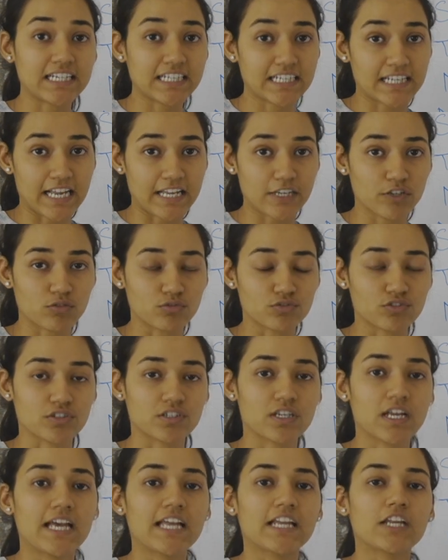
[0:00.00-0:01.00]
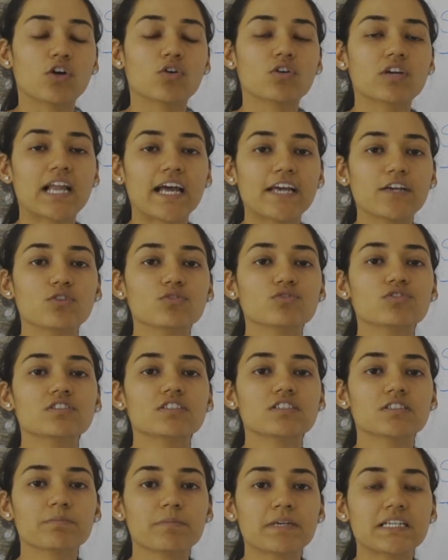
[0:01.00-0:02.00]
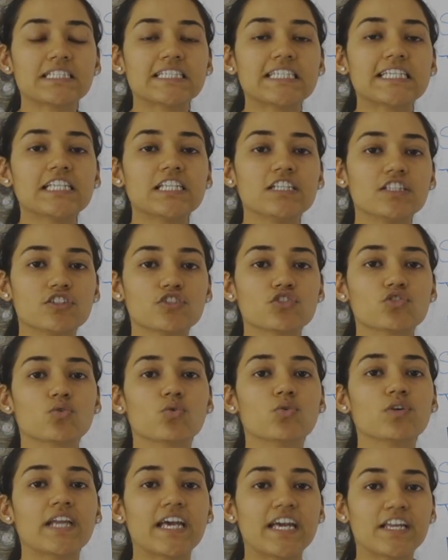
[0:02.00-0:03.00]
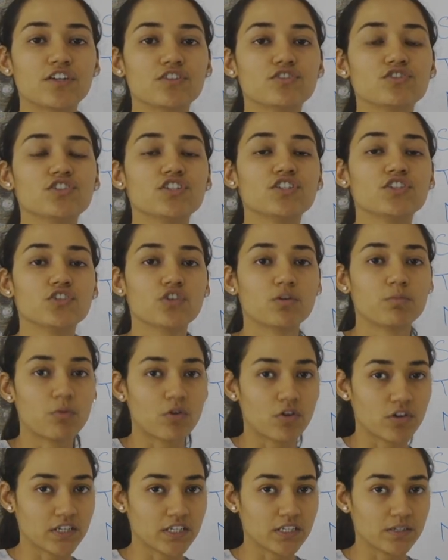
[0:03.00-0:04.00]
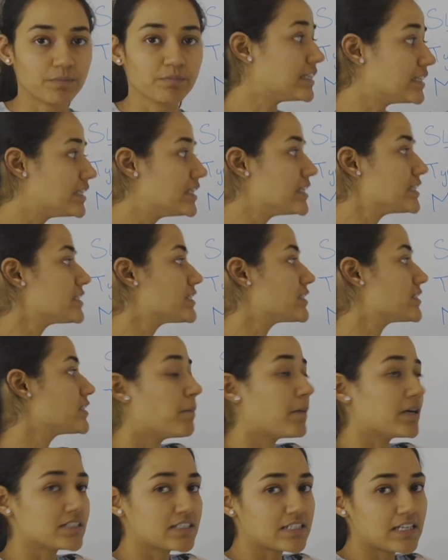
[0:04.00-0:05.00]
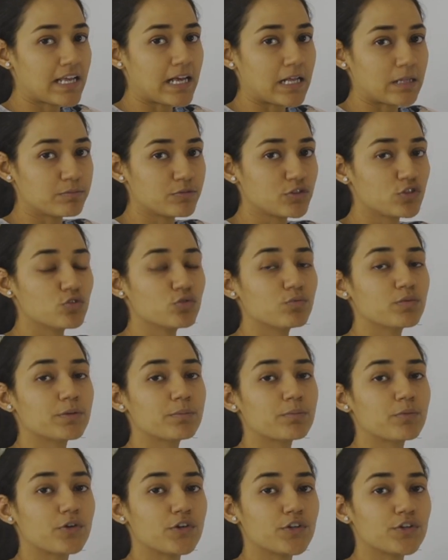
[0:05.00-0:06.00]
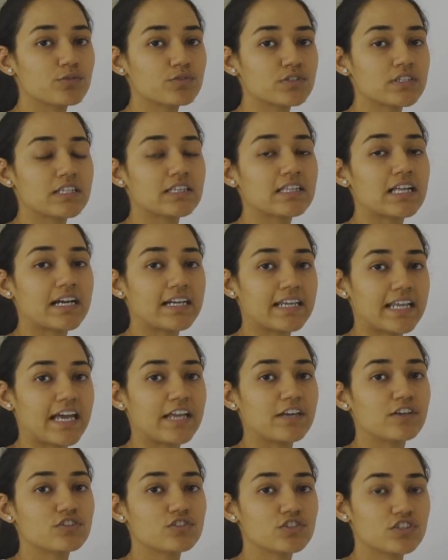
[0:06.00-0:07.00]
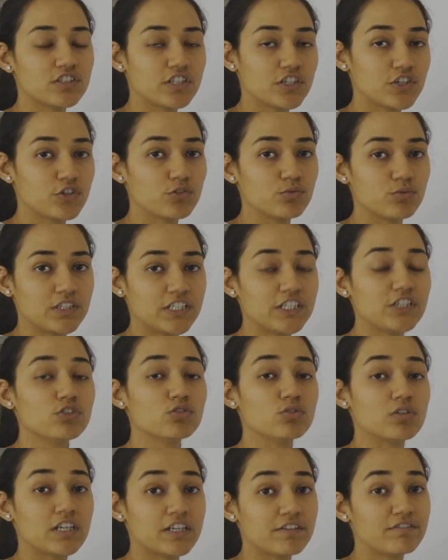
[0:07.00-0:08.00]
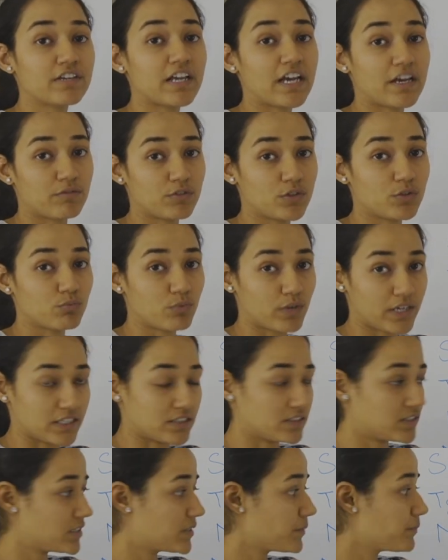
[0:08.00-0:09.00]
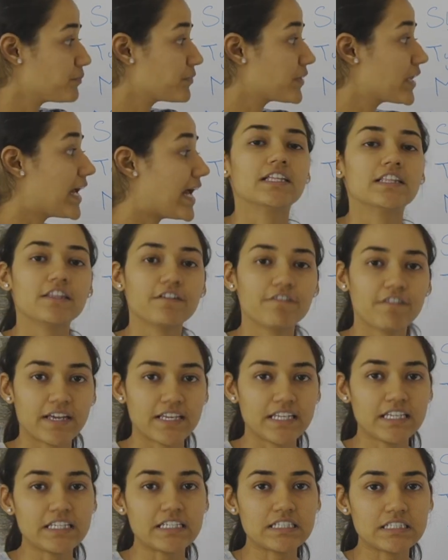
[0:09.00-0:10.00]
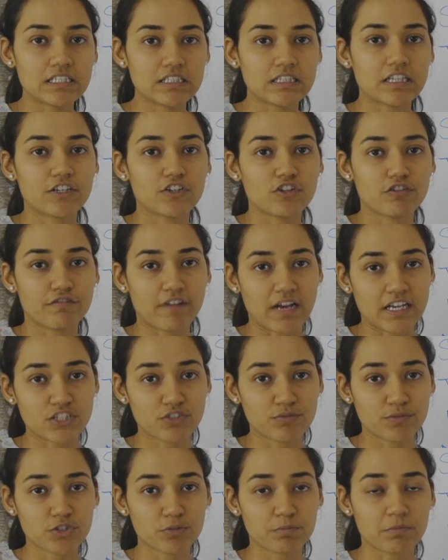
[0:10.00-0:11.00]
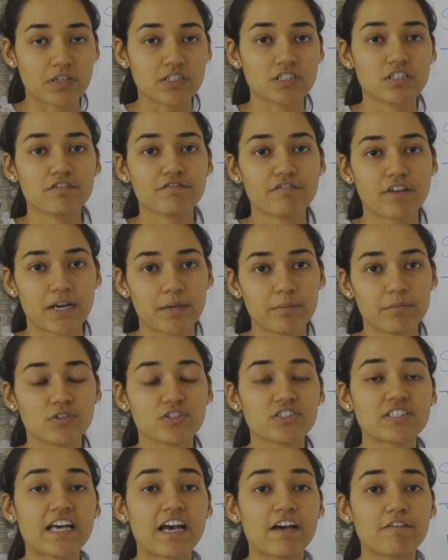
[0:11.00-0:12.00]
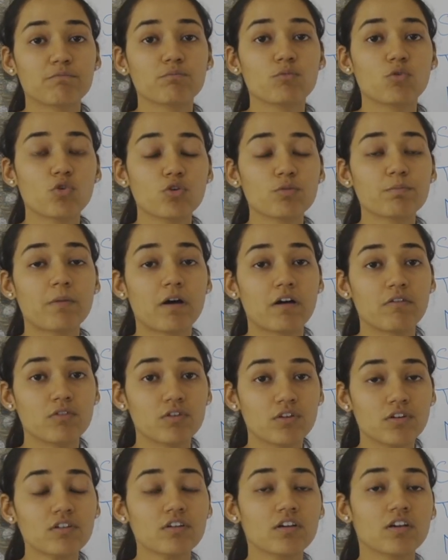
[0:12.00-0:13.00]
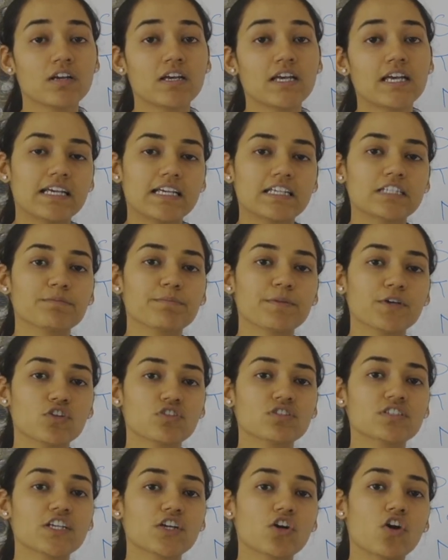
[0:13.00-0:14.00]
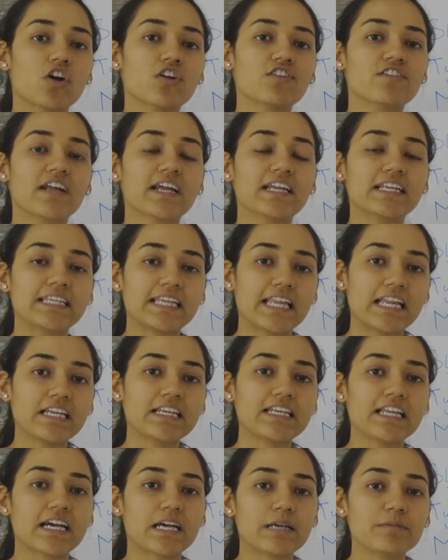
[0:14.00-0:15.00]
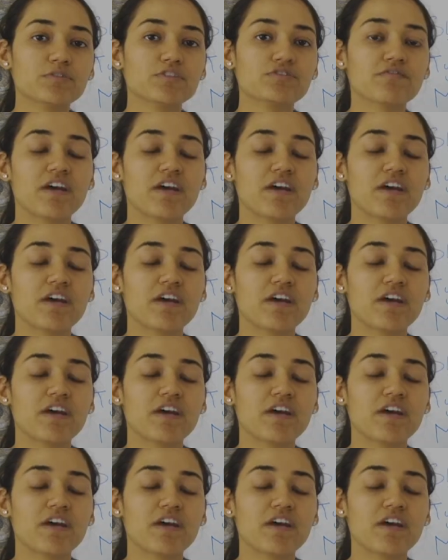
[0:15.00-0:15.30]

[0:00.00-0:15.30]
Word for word: and glycogen. Now, glycogen is basically the stored energy in your body. This muscle helps you with producing that energy that you need to lift heavy weights. The very reason that your fast-twitch muscle fibers have more power is because they contract 10 times